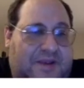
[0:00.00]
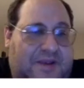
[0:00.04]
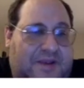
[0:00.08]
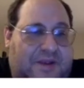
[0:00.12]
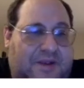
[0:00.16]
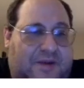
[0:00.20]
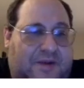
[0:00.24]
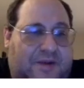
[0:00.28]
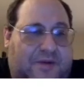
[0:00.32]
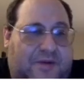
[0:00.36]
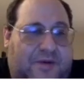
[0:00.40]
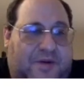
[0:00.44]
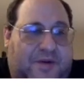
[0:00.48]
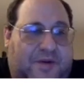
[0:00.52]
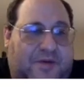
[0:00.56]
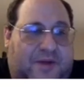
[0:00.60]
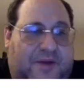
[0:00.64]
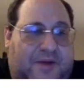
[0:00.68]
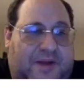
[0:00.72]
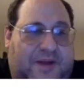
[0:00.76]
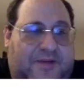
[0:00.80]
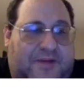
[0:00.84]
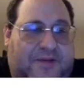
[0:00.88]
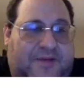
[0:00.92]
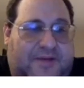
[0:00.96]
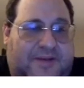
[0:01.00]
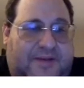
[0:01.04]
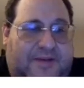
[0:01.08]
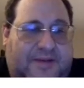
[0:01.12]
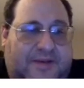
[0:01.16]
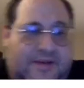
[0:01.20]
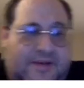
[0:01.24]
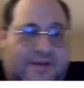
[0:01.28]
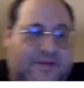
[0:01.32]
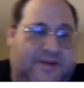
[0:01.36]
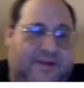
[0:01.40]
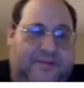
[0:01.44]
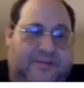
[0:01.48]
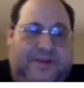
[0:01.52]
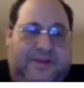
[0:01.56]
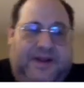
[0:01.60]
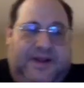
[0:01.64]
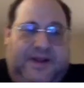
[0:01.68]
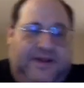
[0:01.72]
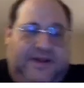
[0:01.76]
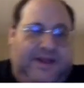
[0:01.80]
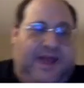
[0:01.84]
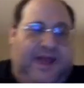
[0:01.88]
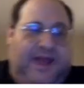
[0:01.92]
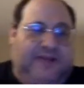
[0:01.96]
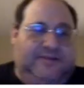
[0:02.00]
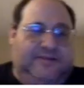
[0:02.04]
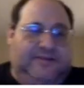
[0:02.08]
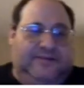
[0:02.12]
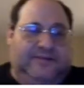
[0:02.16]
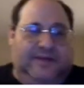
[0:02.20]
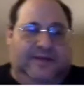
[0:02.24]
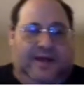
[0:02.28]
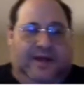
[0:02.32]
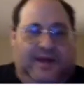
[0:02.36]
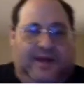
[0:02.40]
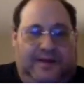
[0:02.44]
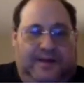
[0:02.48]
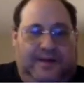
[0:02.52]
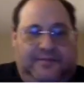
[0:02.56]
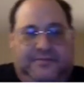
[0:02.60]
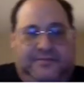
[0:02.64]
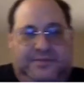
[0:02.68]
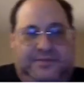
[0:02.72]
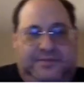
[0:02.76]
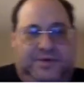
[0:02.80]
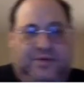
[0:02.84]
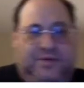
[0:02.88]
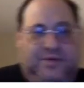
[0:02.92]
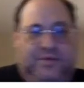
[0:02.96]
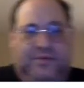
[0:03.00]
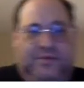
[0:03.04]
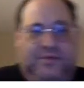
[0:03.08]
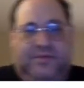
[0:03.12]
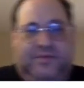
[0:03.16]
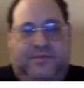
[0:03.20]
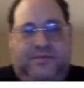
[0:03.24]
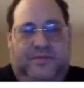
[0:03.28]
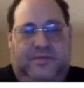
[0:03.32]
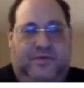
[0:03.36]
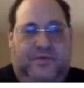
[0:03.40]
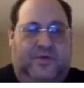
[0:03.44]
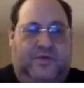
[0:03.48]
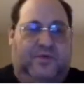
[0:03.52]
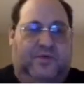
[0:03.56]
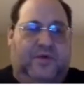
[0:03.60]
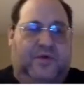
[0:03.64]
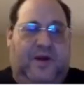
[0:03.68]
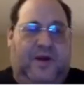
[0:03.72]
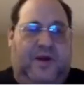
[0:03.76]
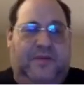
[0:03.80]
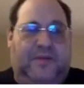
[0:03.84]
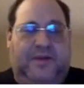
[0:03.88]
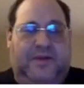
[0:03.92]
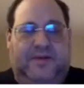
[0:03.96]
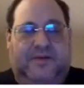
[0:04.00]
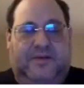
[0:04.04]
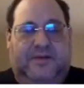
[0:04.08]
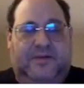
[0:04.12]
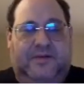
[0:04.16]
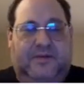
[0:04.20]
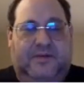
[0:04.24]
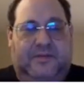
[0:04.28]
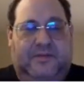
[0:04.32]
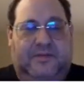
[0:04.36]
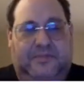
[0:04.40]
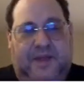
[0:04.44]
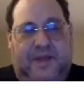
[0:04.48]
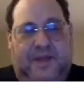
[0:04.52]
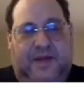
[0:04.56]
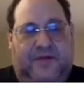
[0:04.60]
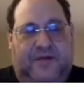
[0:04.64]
you can write something like that to grab it back